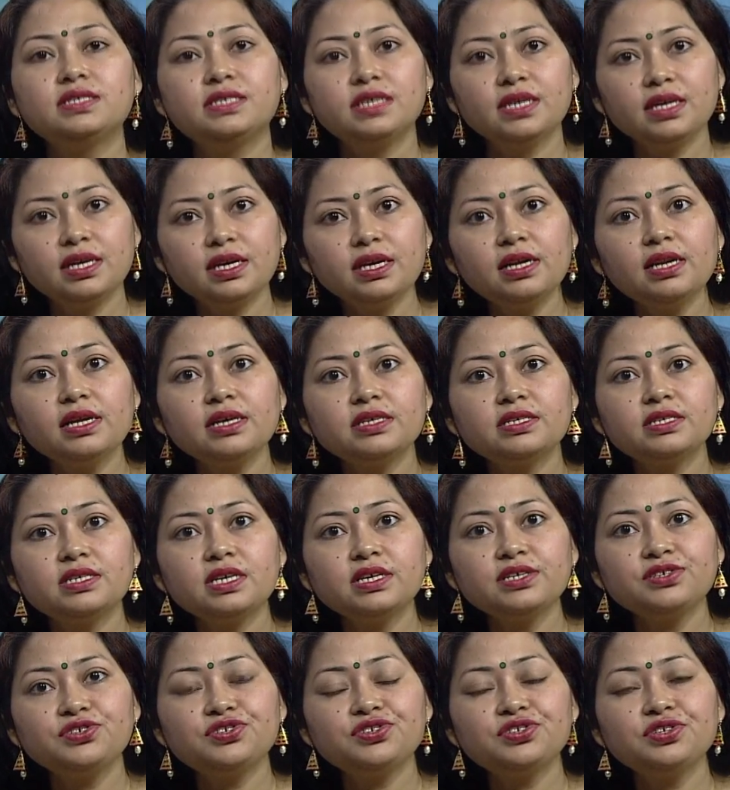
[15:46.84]
single
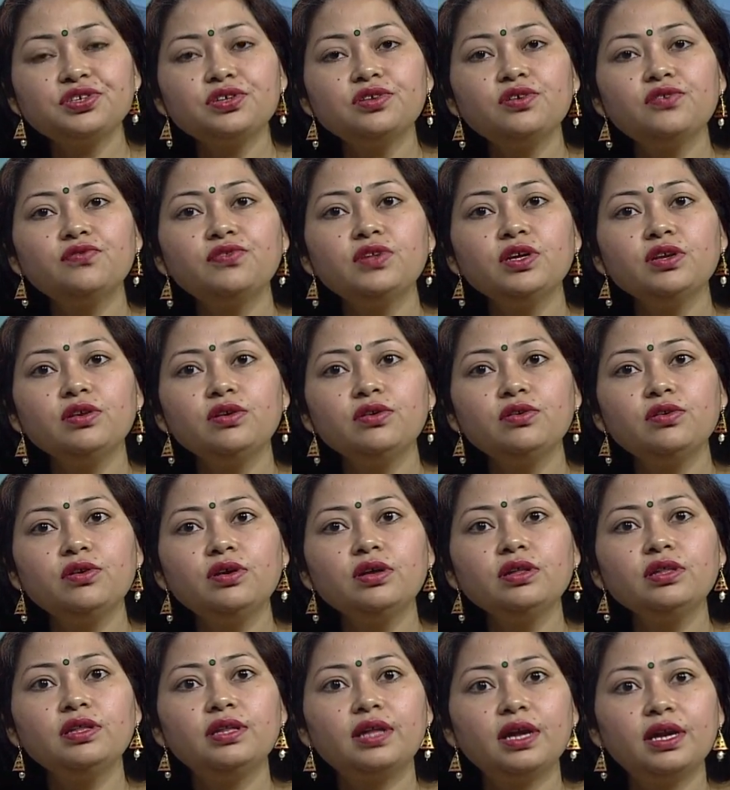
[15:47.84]
extension of the
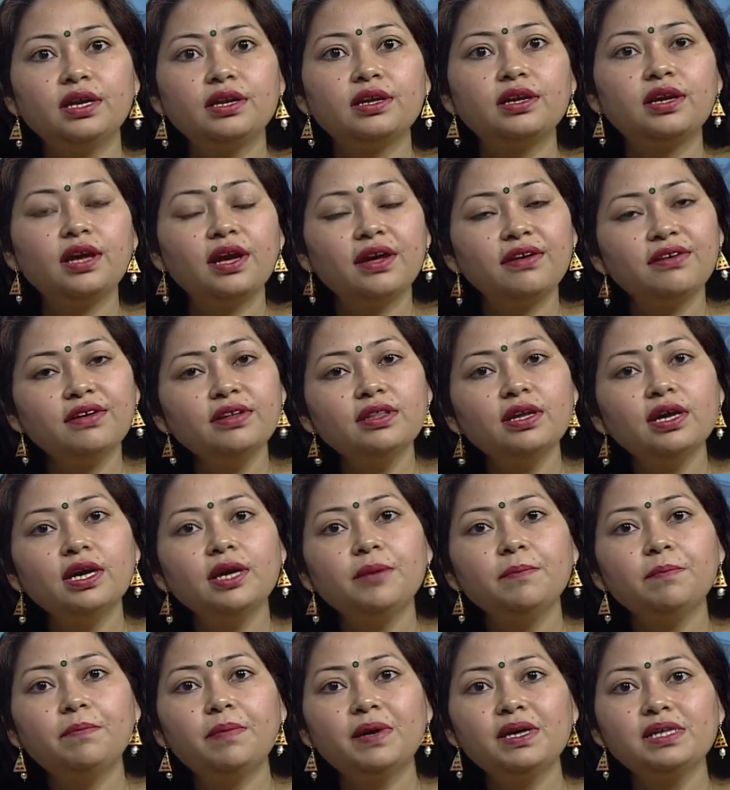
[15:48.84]
neuron that carry the
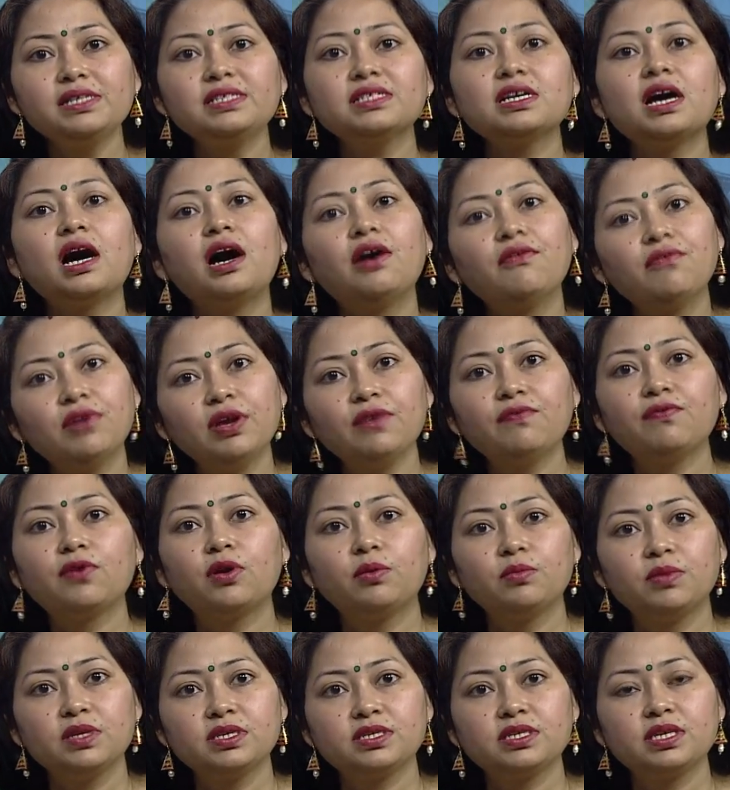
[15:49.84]
impulse away
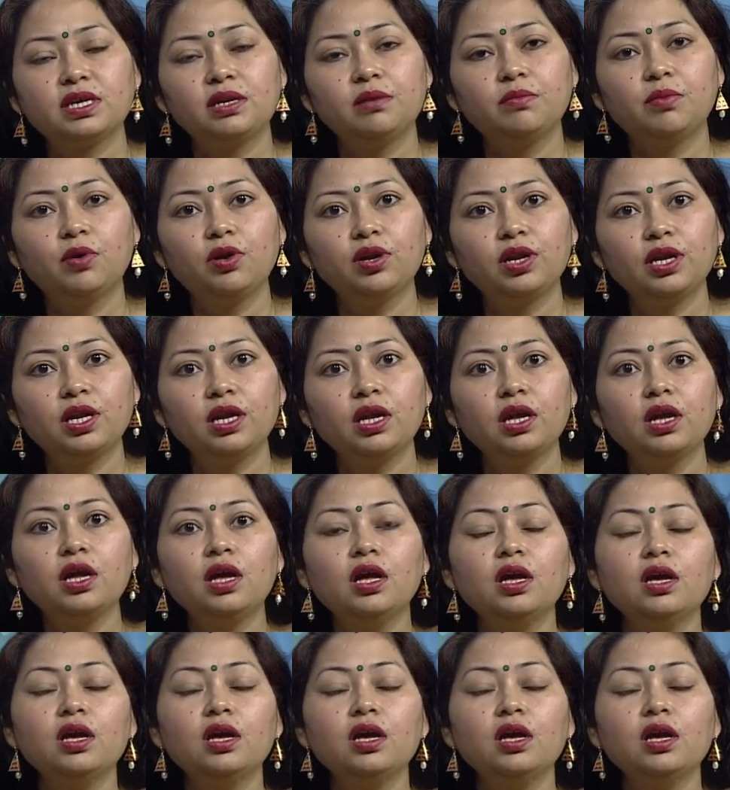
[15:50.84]
from the cell body.